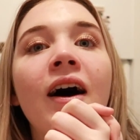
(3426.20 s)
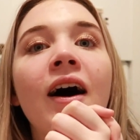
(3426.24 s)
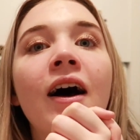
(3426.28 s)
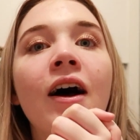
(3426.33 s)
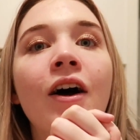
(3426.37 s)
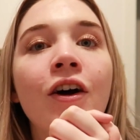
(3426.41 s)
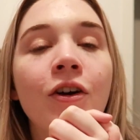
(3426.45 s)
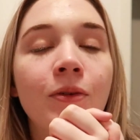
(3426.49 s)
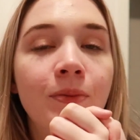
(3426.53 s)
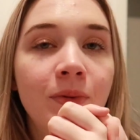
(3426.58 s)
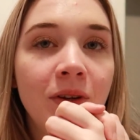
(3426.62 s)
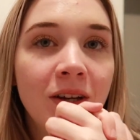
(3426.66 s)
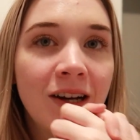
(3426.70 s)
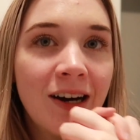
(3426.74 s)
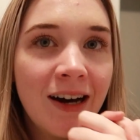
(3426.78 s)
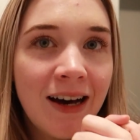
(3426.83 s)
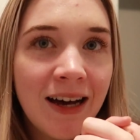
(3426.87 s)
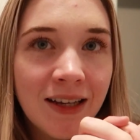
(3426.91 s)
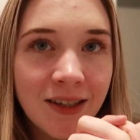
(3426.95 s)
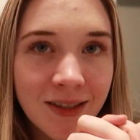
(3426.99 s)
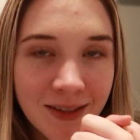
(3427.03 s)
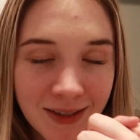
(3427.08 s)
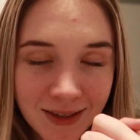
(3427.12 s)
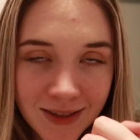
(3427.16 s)
I hope you
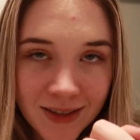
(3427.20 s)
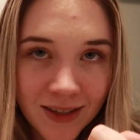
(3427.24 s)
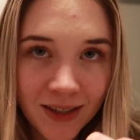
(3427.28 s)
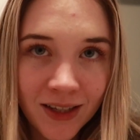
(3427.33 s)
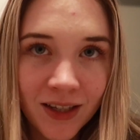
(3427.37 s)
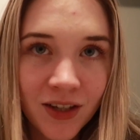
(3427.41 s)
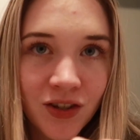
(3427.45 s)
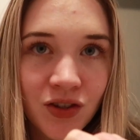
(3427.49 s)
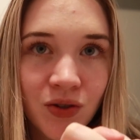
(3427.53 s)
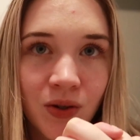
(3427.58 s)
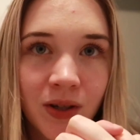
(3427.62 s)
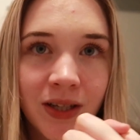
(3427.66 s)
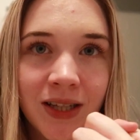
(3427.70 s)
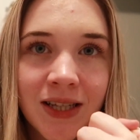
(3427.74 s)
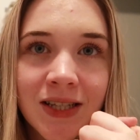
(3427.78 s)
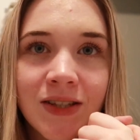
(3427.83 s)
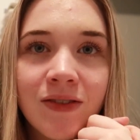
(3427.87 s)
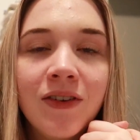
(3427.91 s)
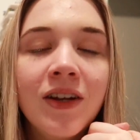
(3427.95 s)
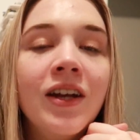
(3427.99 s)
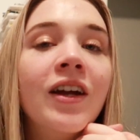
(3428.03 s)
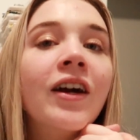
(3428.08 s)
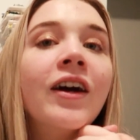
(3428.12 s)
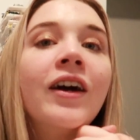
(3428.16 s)
guys did enjoy this
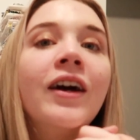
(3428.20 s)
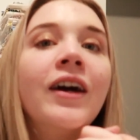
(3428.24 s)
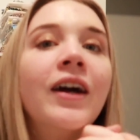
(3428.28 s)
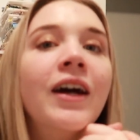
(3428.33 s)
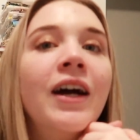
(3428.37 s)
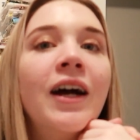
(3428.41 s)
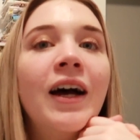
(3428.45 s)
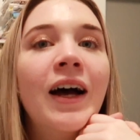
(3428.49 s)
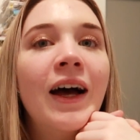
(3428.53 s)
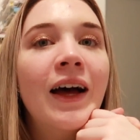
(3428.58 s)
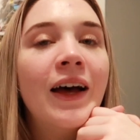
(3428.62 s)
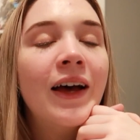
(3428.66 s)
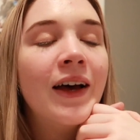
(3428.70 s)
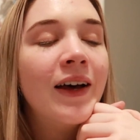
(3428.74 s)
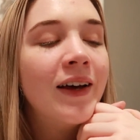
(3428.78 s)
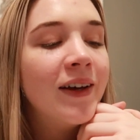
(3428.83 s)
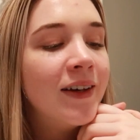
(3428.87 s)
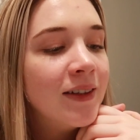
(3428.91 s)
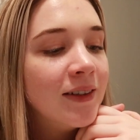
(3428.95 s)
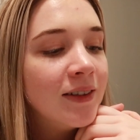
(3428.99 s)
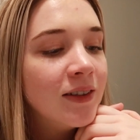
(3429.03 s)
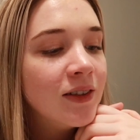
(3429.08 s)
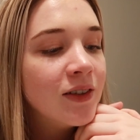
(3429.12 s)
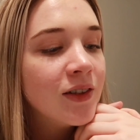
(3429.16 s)
video,
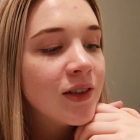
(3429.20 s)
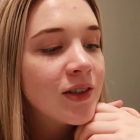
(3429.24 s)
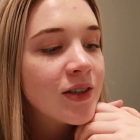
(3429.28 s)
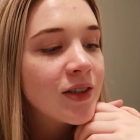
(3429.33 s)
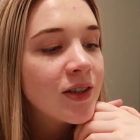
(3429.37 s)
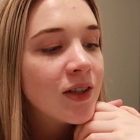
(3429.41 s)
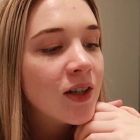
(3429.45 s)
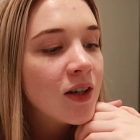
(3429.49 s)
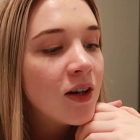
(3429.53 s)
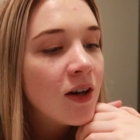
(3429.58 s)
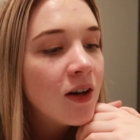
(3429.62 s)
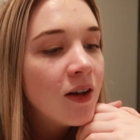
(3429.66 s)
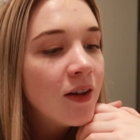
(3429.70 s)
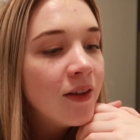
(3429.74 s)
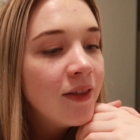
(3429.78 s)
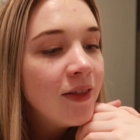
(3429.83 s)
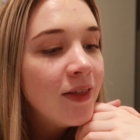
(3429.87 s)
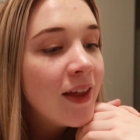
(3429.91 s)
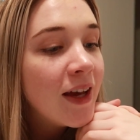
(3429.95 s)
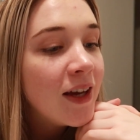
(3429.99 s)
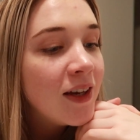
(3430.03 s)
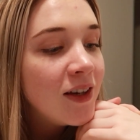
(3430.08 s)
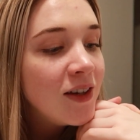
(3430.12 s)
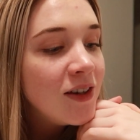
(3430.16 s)
and
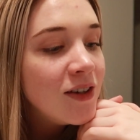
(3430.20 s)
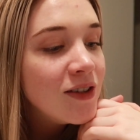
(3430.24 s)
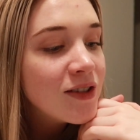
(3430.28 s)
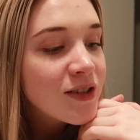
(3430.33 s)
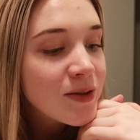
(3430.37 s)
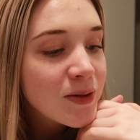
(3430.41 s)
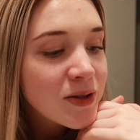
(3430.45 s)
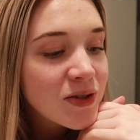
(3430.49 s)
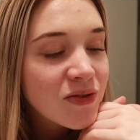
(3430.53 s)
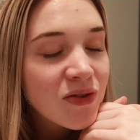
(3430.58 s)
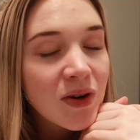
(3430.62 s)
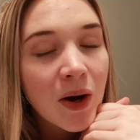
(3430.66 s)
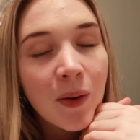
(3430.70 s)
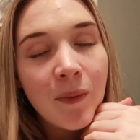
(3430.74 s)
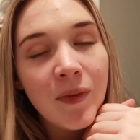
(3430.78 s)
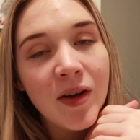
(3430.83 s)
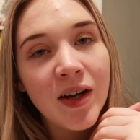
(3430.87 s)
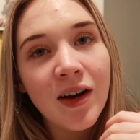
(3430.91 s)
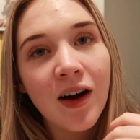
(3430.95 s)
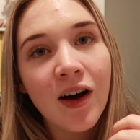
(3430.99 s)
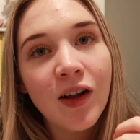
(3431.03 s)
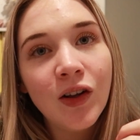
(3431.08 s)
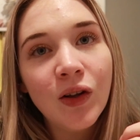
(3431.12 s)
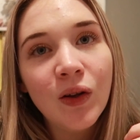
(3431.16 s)
thank you so much for
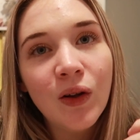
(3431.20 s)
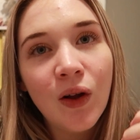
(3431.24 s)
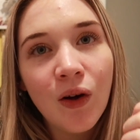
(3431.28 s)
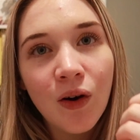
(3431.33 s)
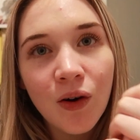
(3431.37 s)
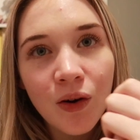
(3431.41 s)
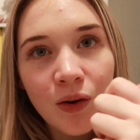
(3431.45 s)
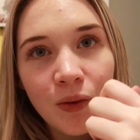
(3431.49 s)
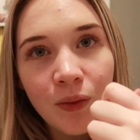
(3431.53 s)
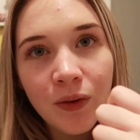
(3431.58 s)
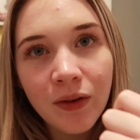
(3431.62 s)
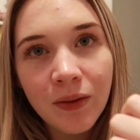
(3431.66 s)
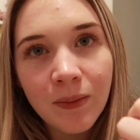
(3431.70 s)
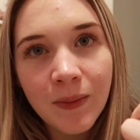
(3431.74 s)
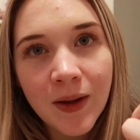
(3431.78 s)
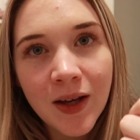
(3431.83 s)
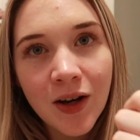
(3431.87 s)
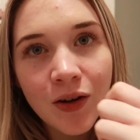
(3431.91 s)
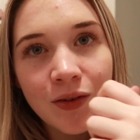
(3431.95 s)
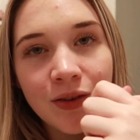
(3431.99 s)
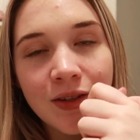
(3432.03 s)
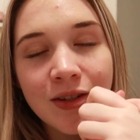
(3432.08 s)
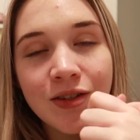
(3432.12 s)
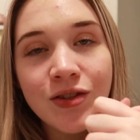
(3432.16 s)
coming along with me
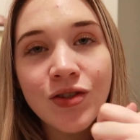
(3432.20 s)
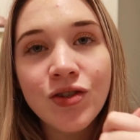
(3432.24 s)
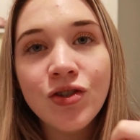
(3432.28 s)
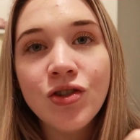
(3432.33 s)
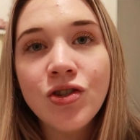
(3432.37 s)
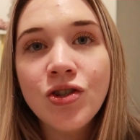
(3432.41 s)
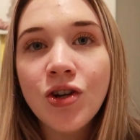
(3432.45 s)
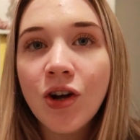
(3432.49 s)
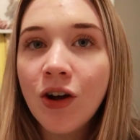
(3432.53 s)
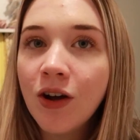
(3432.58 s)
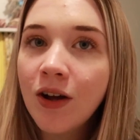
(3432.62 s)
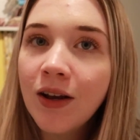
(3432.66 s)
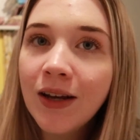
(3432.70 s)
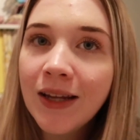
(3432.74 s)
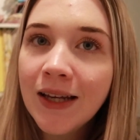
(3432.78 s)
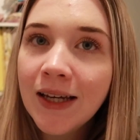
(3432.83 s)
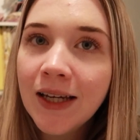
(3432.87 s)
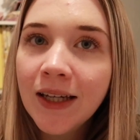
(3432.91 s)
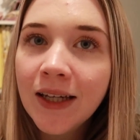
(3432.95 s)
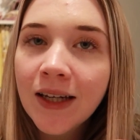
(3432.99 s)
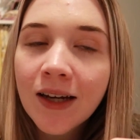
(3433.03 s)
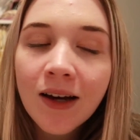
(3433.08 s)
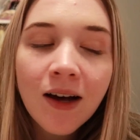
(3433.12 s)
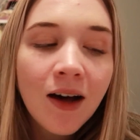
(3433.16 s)
on this
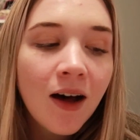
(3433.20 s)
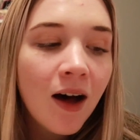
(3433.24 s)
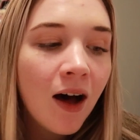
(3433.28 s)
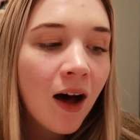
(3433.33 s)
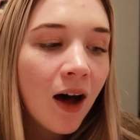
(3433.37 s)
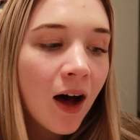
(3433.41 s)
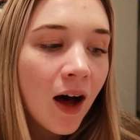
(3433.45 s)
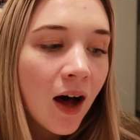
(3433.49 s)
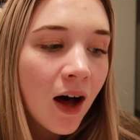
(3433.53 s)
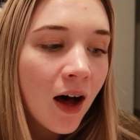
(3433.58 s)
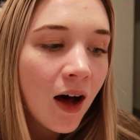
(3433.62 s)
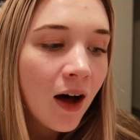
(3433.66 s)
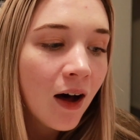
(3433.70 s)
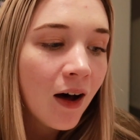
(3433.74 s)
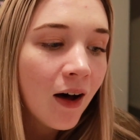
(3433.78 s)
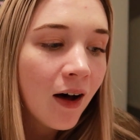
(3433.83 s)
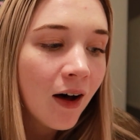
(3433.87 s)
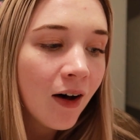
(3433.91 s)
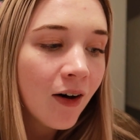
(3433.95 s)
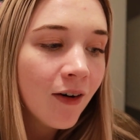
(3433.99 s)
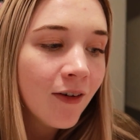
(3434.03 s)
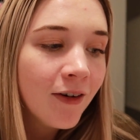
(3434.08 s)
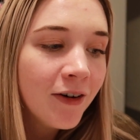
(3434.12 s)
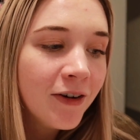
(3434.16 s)
journey
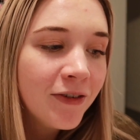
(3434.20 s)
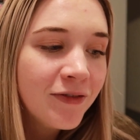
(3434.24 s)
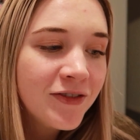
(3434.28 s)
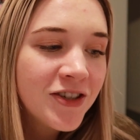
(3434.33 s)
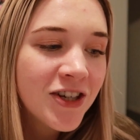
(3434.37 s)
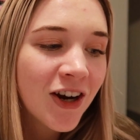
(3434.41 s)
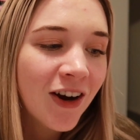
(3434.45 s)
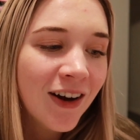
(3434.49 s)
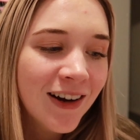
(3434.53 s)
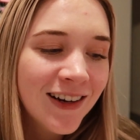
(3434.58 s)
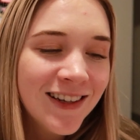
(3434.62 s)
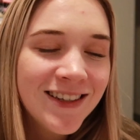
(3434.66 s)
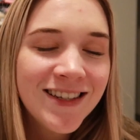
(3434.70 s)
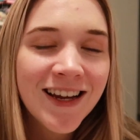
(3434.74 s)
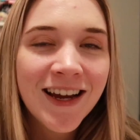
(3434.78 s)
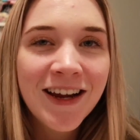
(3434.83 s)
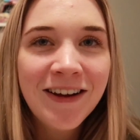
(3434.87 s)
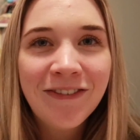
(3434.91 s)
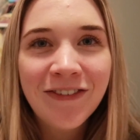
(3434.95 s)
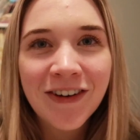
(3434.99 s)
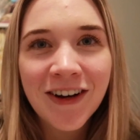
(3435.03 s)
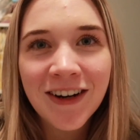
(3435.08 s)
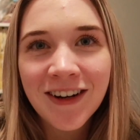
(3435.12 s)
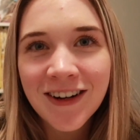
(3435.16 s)
of trying to
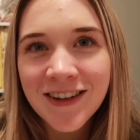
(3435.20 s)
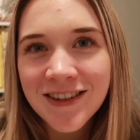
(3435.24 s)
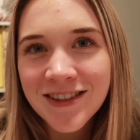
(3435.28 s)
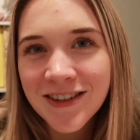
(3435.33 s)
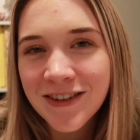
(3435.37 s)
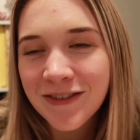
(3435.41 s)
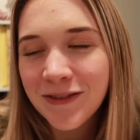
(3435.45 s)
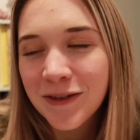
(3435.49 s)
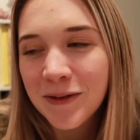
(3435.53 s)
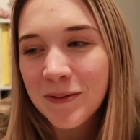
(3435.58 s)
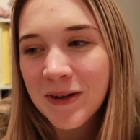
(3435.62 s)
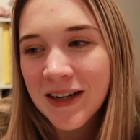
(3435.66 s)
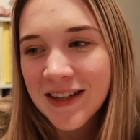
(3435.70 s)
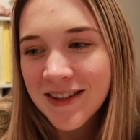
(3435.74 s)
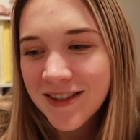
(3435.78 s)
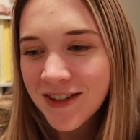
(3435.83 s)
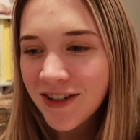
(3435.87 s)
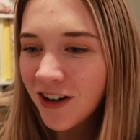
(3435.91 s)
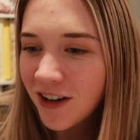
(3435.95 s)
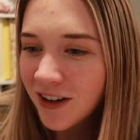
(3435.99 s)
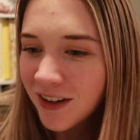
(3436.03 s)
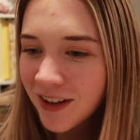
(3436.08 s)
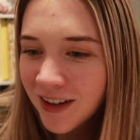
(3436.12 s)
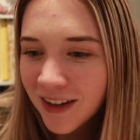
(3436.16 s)
take photos of all my
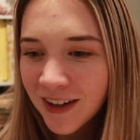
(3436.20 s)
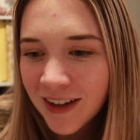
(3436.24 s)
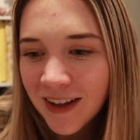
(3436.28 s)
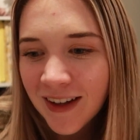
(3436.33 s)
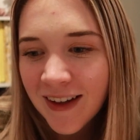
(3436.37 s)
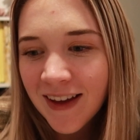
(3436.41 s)
stock.